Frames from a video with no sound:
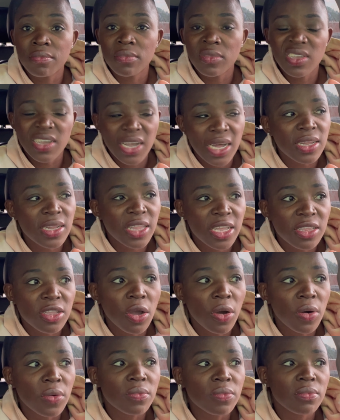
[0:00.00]
you got to let
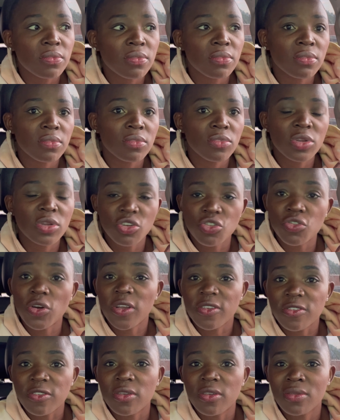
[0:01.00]
go
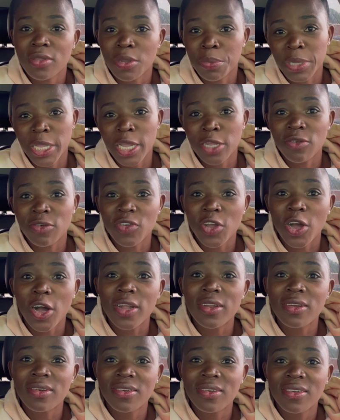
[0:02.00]
trust the plan of
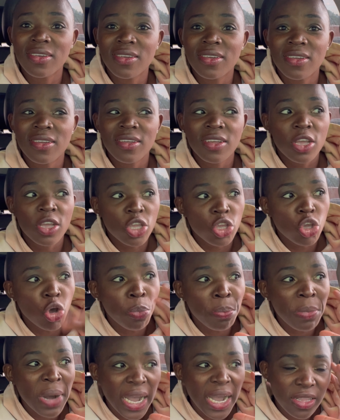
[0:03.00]
god your
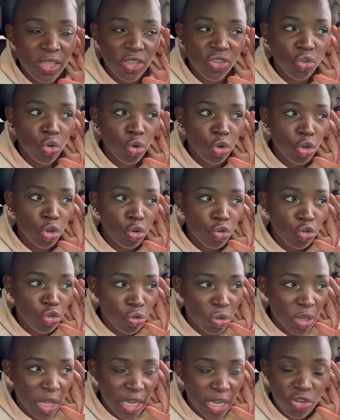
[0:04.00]
mind is so used
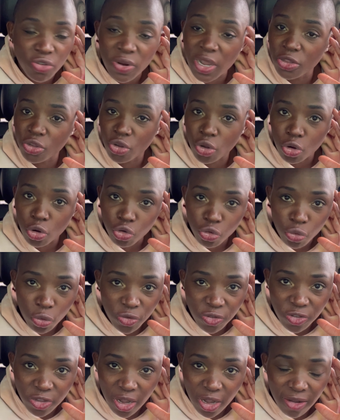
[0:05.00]
to like trying to control
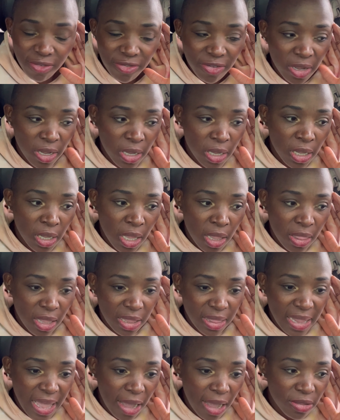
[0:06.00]
stuff that
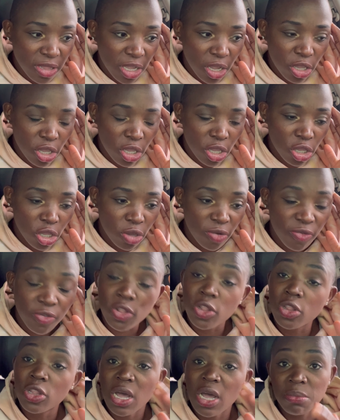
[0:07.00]
now that you've
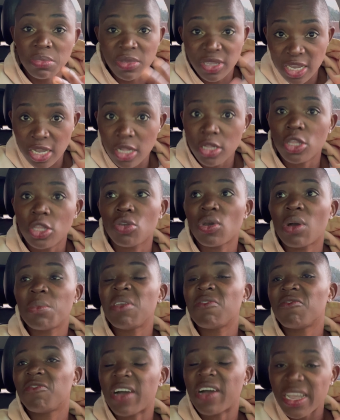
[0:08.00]
i'm telling you i'm
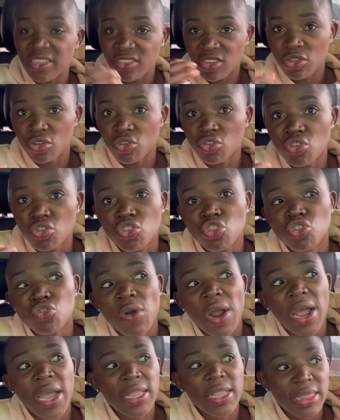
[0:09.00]
inviting you to
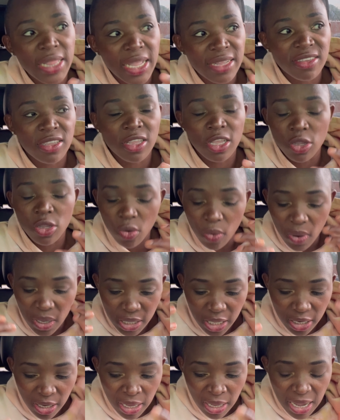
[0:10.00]
try letting it go and
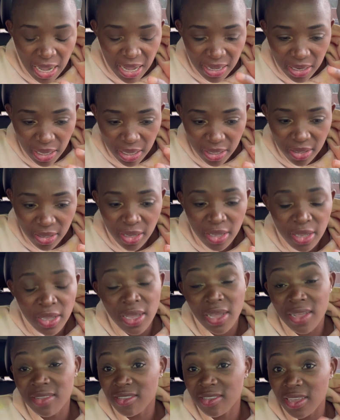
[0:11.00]
letting god in
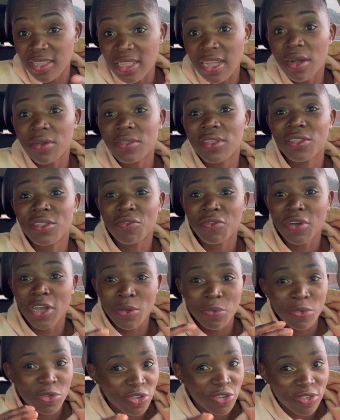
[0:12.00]
and seeing how the
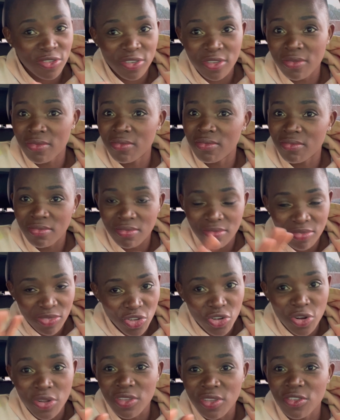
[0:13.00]
divine will just
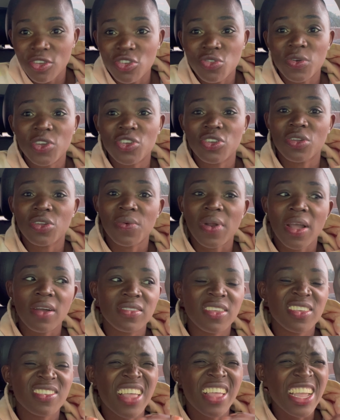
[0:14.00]
turn the situation
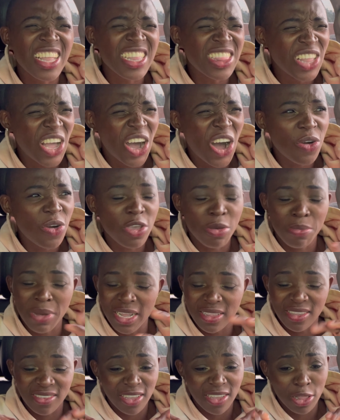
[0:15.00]
around it's like no your
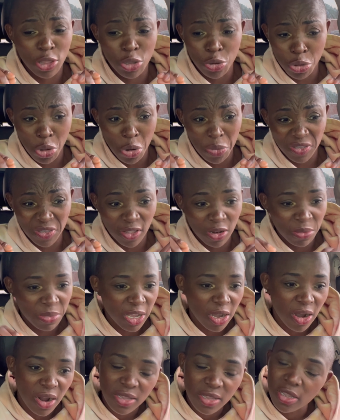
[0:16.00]
mind is telling you no it's going to be
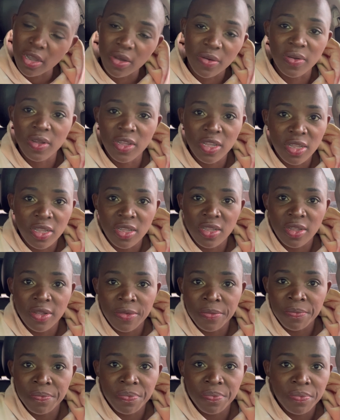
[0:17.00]
hard no
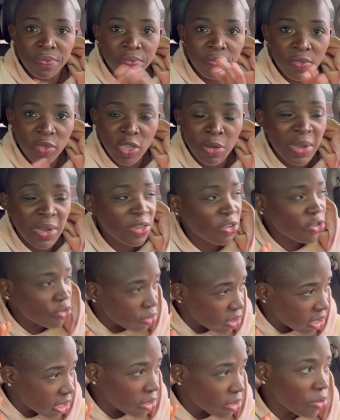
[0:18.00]
your mind is
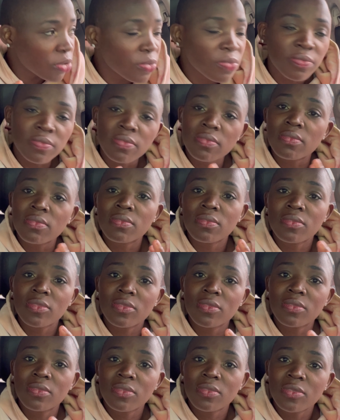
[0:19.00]
tricking you.
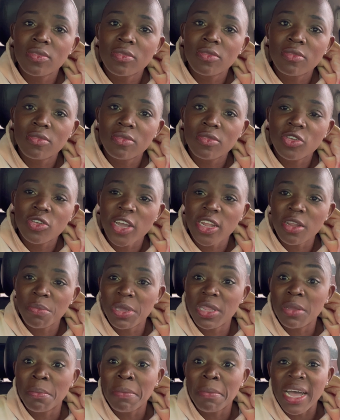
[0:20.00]
Try to be
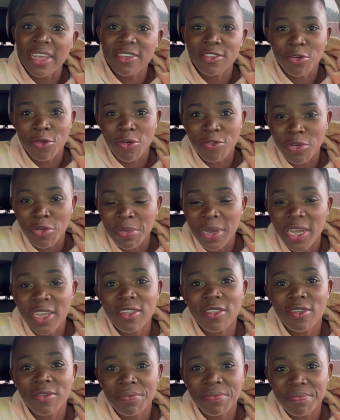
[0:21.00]
the master of your
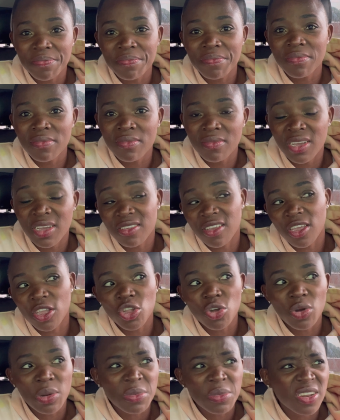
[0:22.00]
mind I say, you
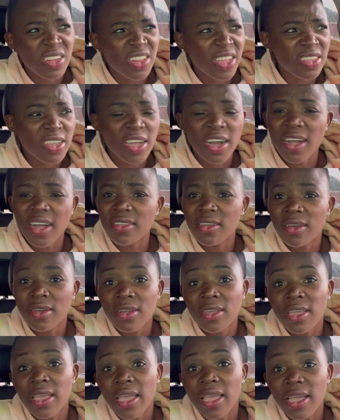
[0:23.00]
know, I'm going to let God
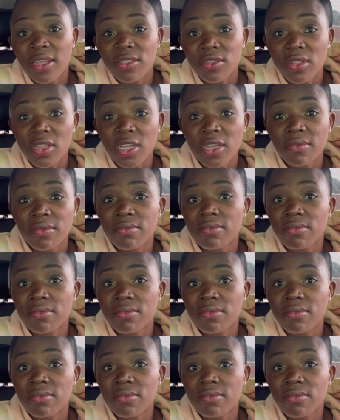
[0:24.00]
handle it.